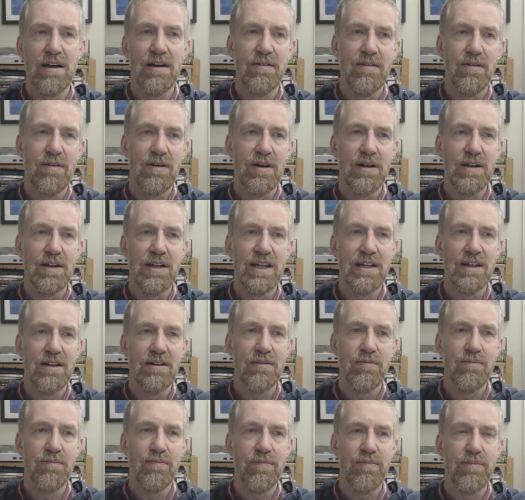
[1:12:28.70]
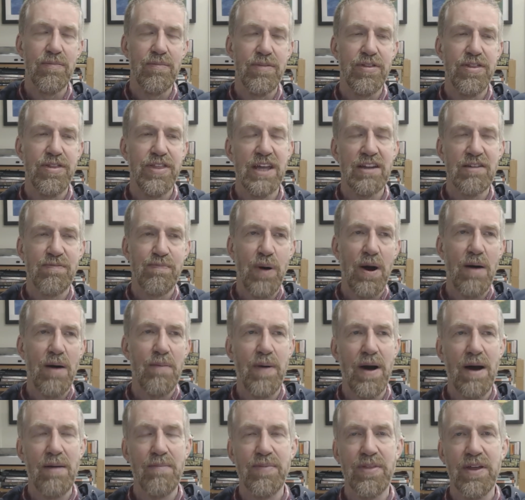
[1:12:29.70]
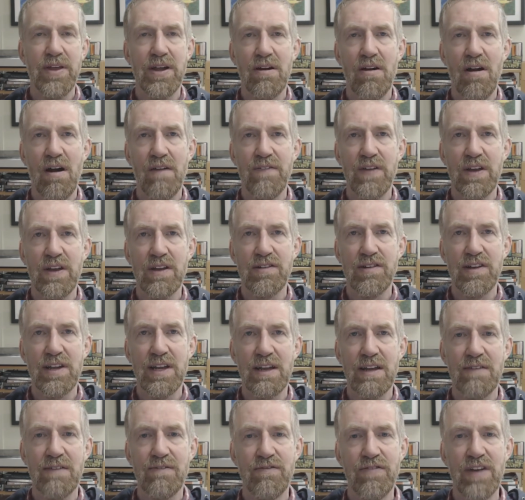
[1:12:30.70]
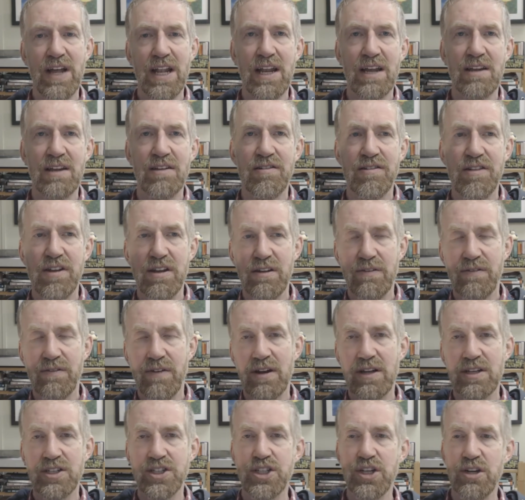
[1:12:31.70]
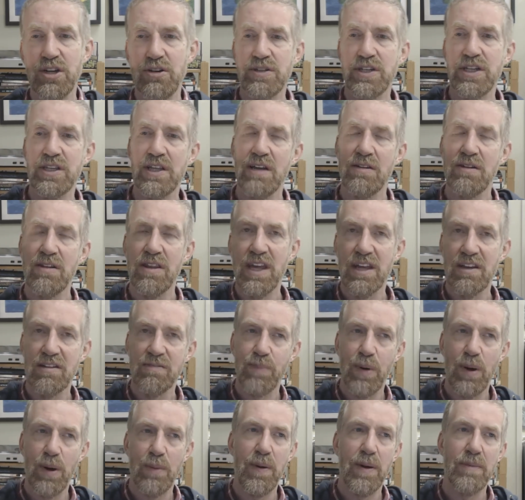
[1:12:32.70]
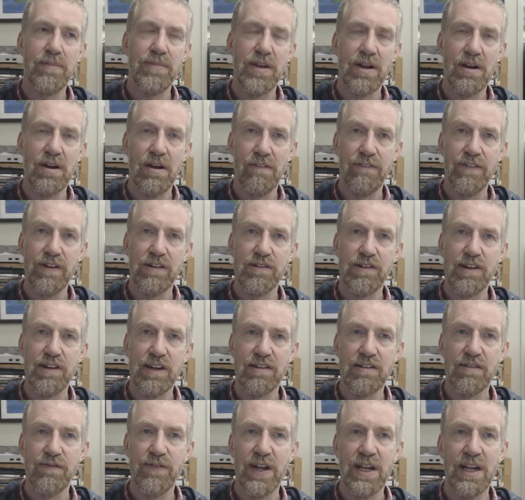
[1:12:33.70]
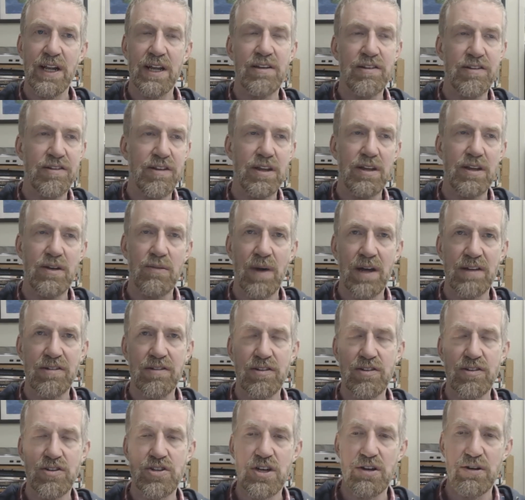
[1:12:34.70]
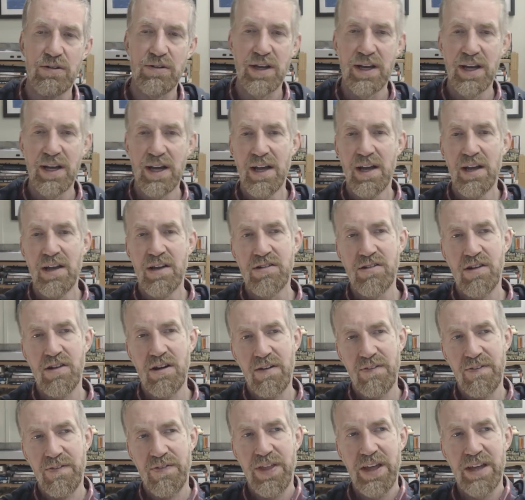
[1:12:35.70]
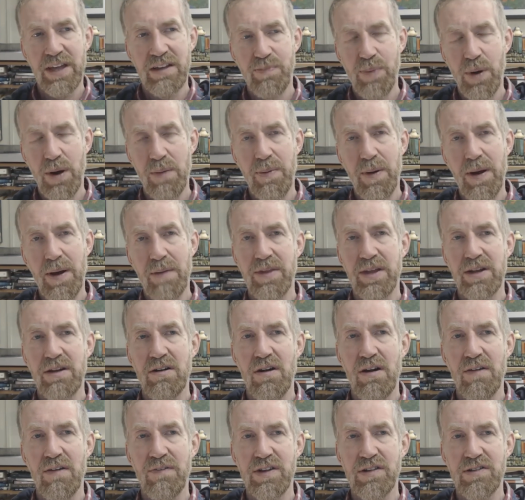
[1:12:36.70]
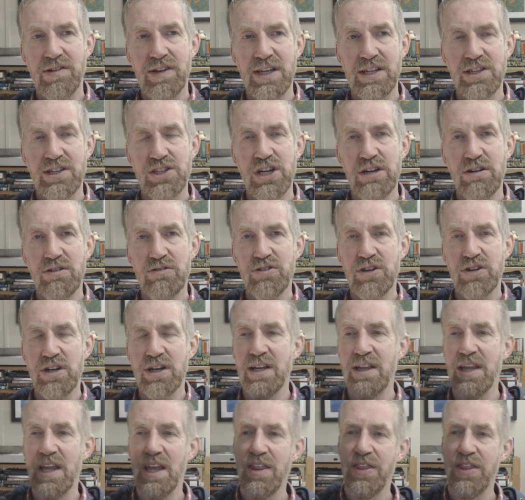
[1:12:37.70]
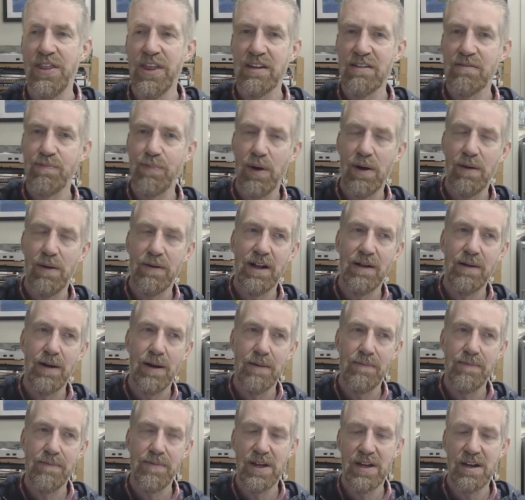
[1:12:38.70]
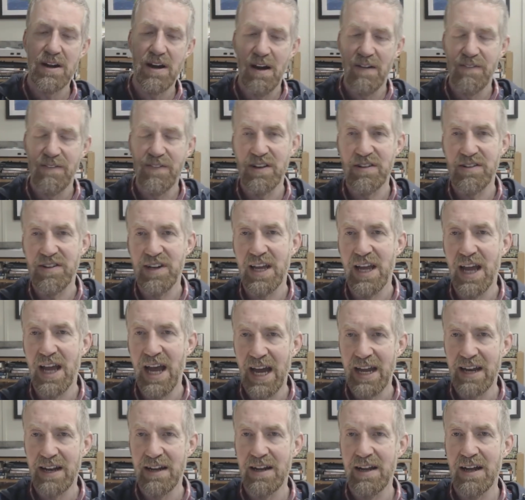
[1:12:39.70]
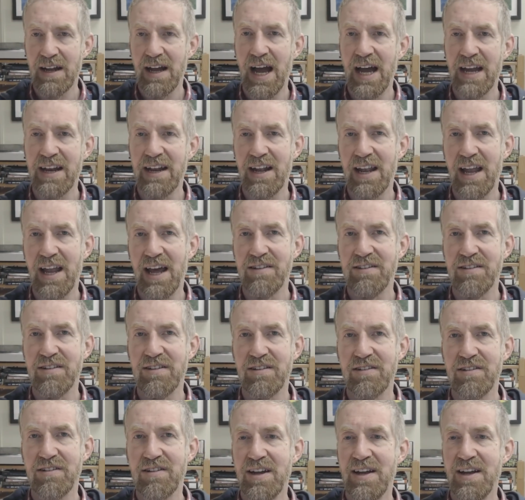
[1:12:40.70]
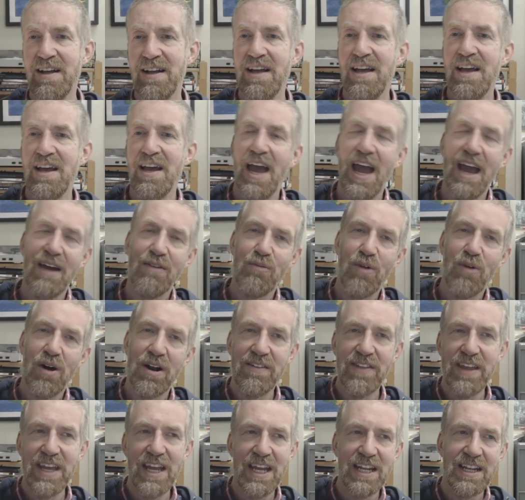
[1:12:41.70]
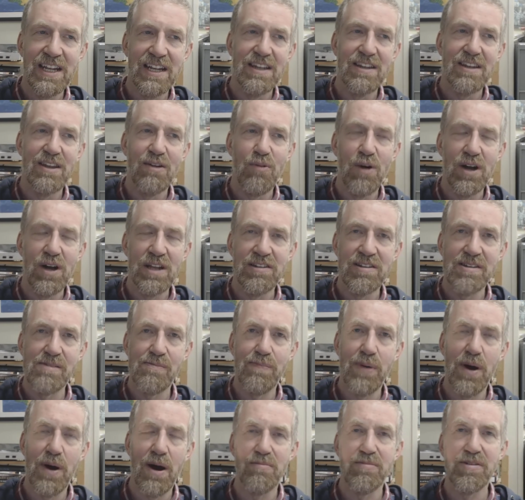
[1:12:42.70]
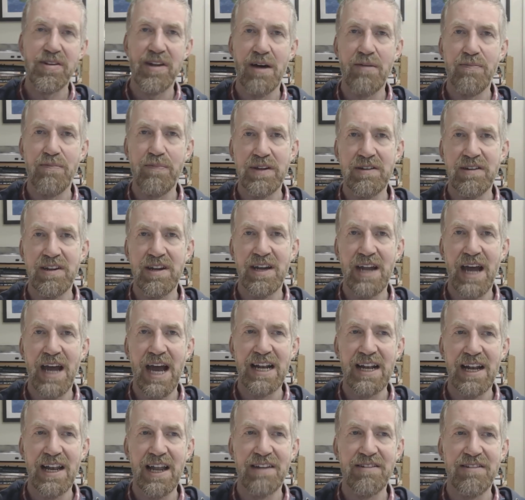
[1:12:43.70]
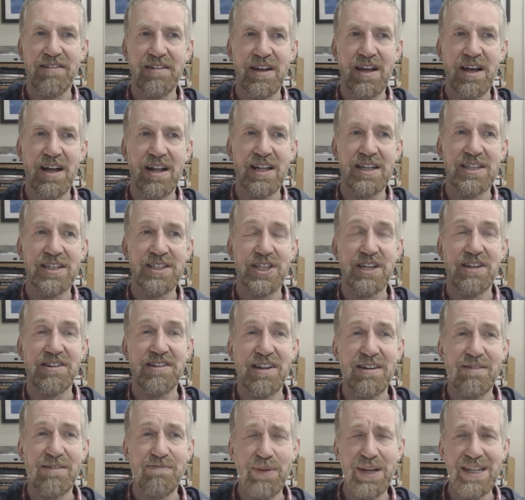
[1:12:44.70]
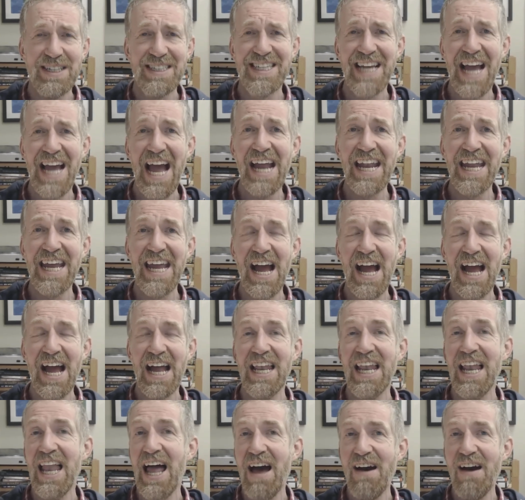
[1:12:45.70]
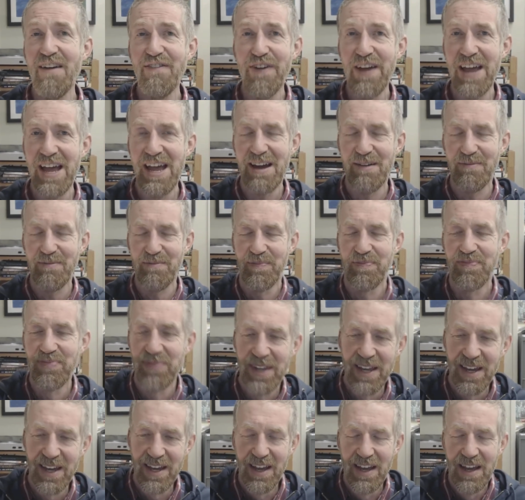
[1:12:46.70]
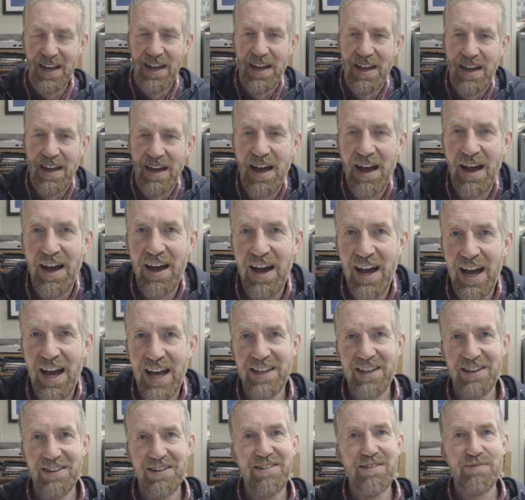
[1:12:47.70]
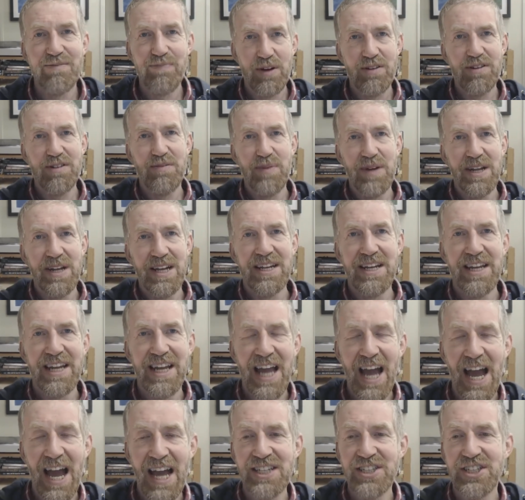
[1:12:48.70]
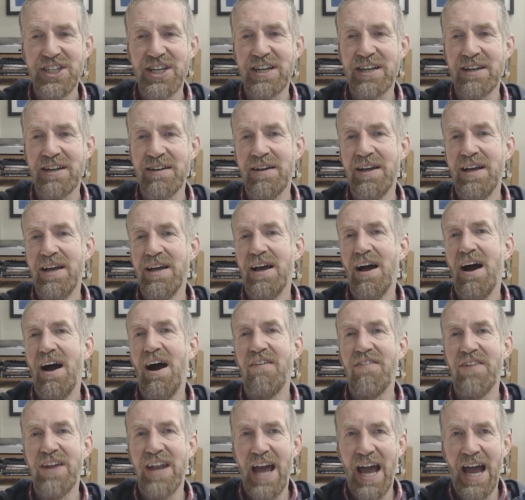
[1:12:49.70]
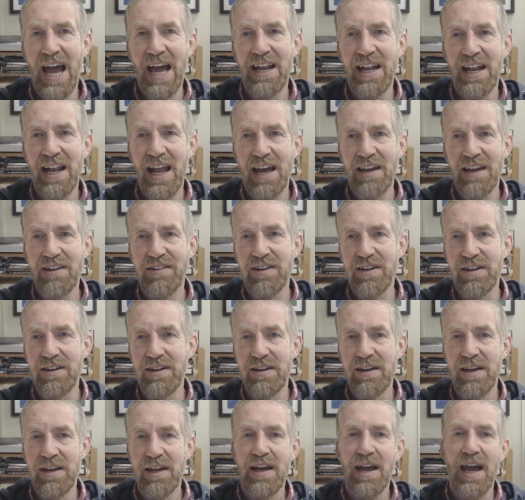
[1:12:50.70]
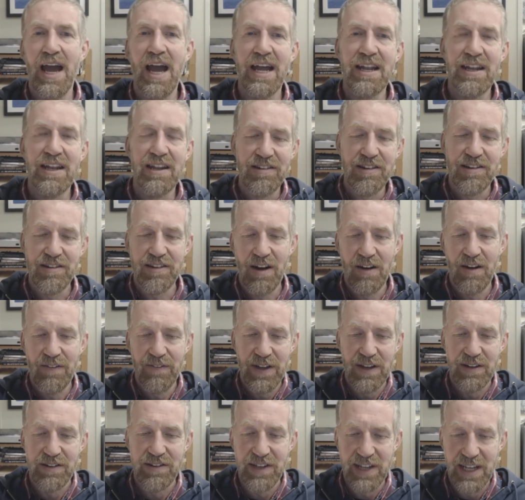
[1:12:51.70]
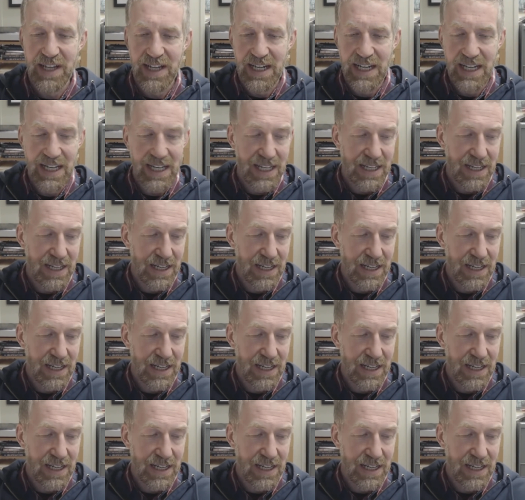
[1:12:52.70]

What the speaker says: little things pop up that are obviously villains that you've got to shoot, and then things pop up that are obviously civilians that you mustn't shoot. So you have things pop up that are obviously children, and then things pop up that are obviously adolescents. And one of the ones that pops up is an adolescent girl, and she says, "But Daddy, I love him." And this is supposed to be an indication of an adolescent. And this is obviously